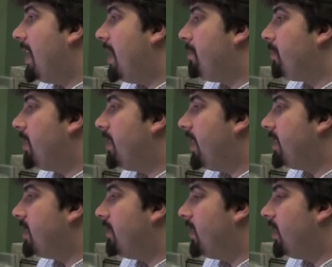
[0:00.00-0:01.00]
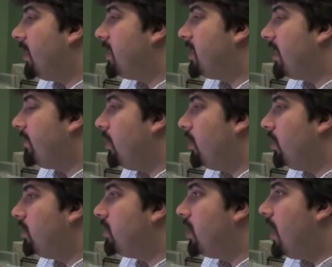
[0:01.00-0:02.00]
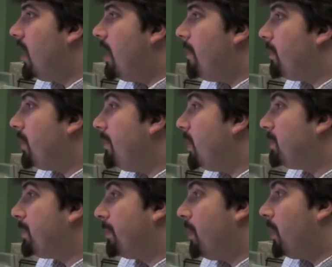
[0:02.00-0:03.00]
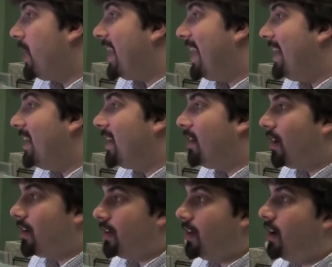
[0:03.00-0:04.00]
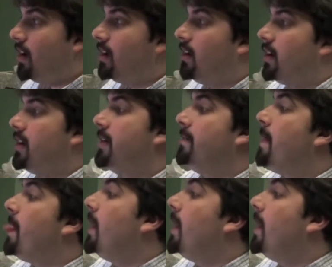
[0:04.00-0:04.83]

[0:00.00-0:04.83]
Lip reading: had a pre-Thanksgiving set of logos, pretty much promoting Ina Garden.